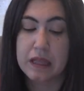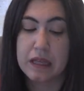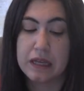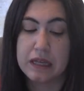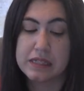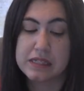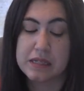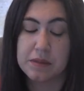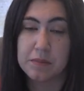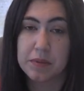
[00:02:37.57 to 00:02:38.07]

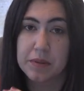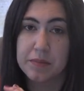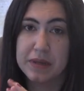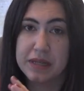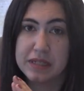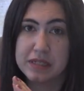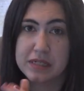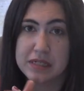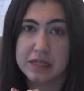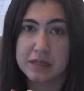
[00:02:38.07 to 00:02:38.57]
It's
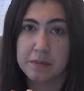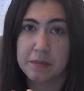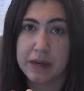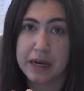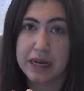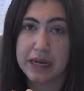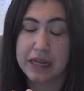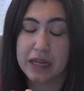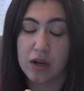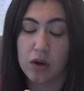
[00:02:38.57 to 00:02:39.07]
implemented
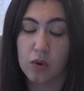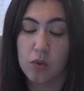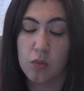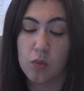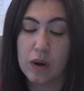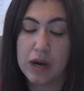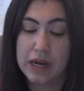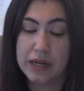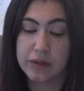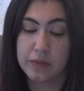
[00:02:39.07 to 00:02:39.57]
by a
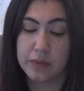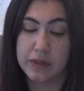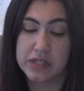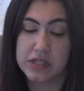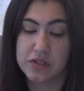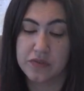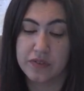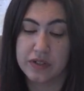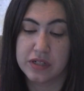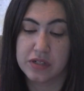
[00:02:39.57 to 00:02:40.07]
wide range
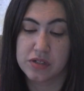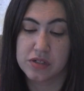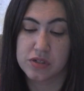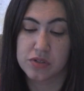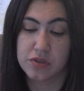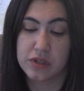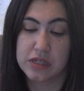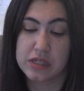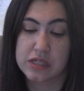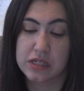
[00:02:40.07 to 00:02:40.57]
of
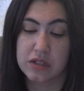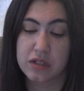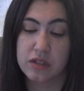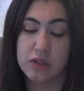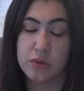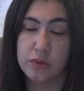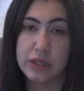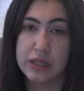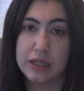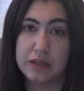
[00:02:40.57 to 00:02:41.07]
industries,
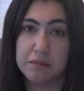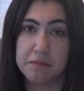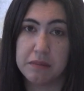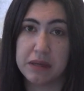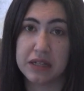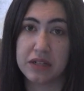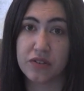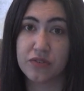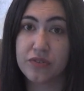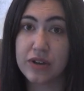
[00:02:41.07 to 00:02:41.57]
including
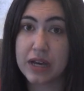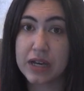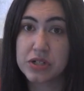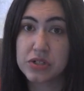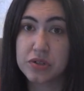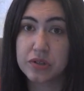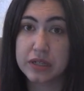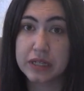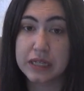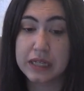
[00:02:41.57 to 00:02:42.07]

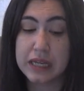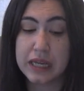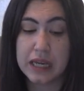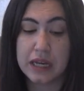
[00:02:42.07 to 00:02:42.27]
manufacturing,